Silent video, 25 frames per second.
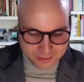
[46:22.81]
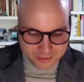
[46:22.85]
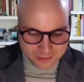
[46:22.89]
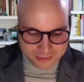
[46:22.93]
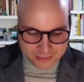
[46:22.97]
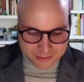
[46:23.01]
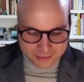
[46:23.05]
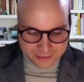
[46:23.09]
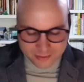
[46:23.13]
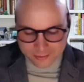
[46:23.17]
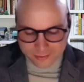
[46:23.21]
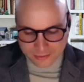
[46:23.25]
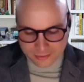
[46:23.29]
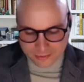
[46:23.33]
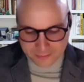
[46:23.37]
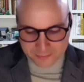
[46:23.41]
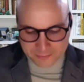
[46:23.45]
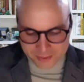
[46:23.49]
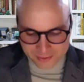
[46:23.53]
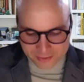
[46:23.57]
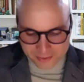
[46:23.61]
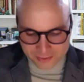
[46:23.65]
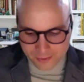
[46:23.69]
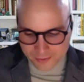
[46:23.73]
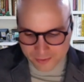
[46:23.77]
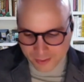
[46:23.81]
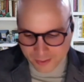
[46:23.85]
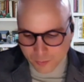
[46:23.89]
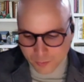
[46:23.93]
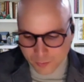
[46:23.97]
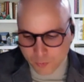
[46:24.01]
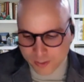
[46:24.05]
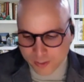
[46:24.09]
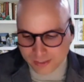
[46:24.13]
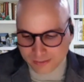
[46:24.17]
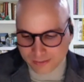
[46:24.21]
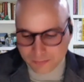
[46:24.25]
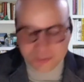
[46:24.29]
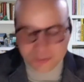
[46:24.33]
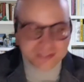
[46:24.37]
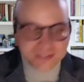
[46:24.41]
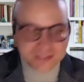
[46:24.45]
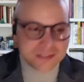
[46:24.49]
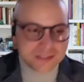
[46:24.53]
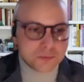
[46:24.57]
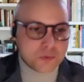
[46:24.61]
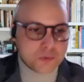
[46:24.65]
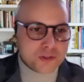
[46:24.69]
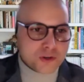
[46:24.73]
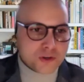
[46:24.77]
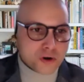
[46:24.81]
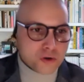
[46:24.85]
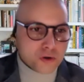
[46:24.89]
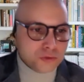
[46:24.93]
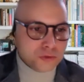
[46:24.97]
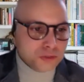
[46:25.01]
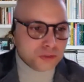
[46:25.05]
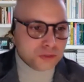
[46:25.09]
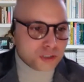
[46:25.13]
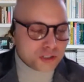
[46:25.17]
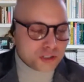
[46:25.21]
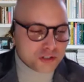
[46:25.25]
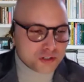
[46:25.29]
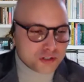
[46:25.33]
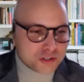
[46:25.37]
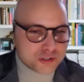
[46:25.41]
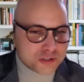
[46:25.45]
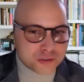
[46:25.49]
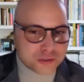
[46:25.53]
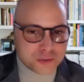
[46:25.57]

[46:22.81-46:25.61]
this is something that we did with our own learners.